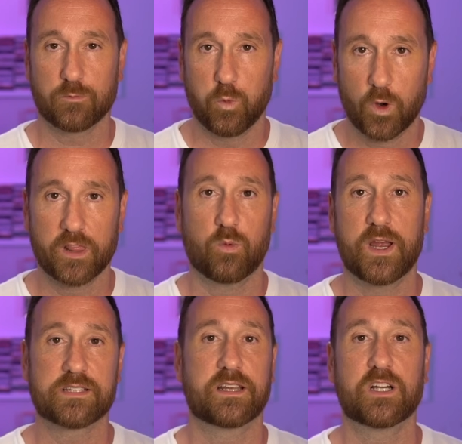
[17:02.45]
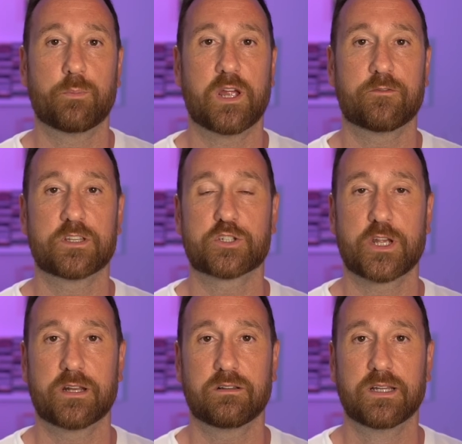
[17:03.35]
one of the ways that I help pay for this
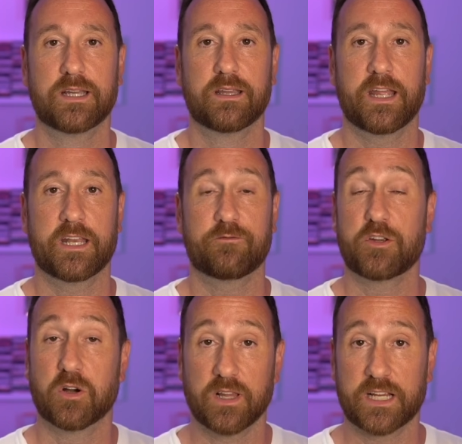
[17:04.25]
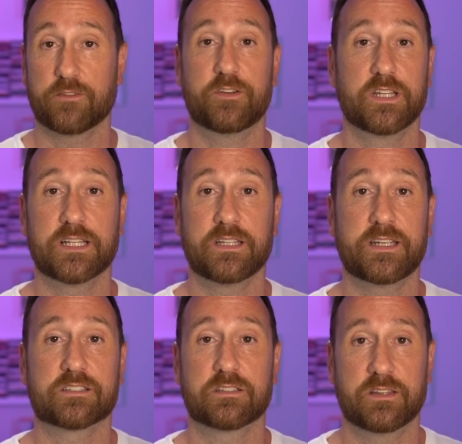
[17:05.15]
channel. And if you don't like affiliate
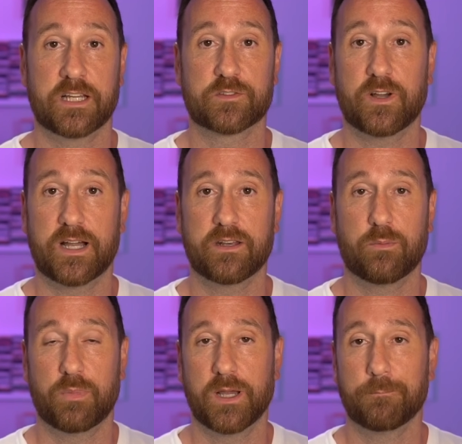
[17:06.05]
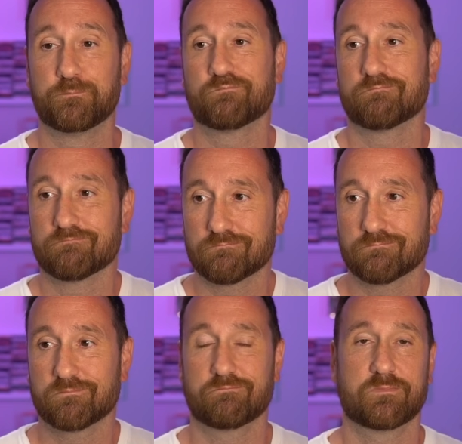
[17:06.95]
links, that's fine. But
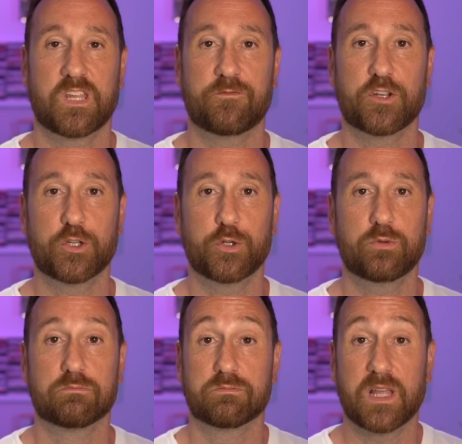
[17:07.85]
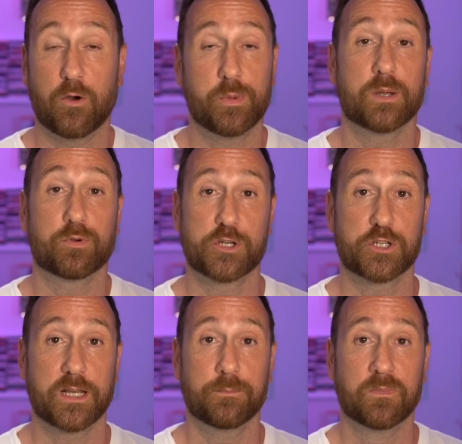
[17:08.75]
if you do, that would be
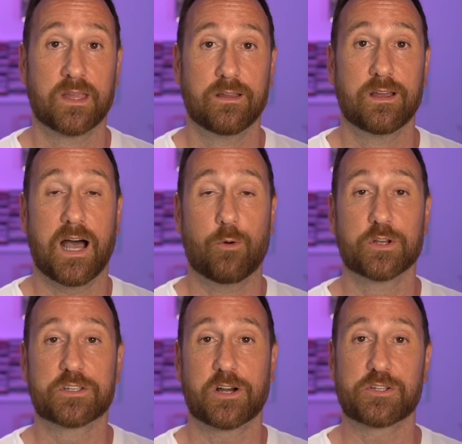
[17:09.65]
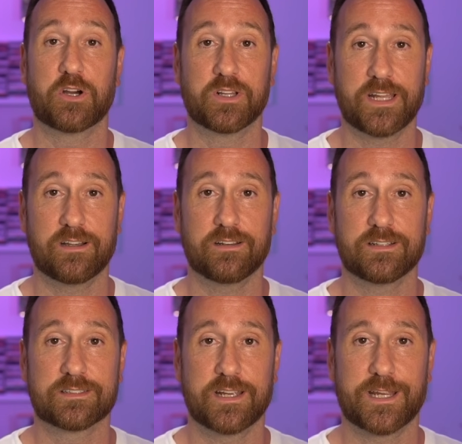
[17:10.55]
appreciated. I will talk to y'all later.
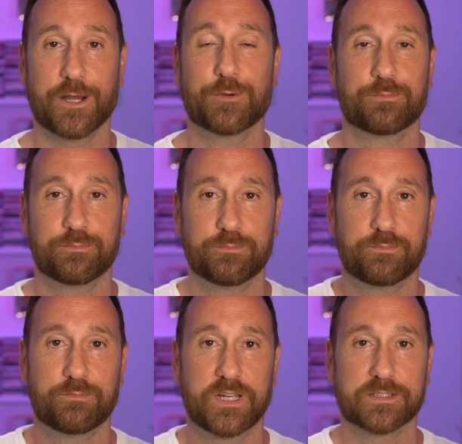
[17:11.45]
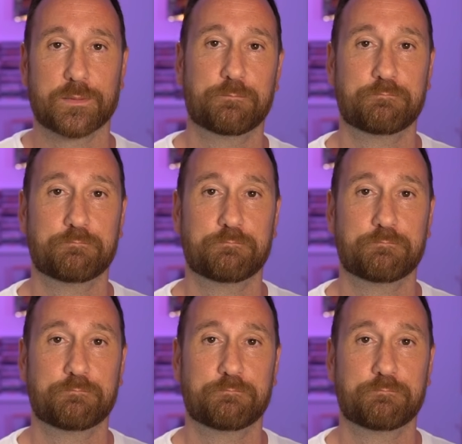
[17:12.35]
Take care. Peace.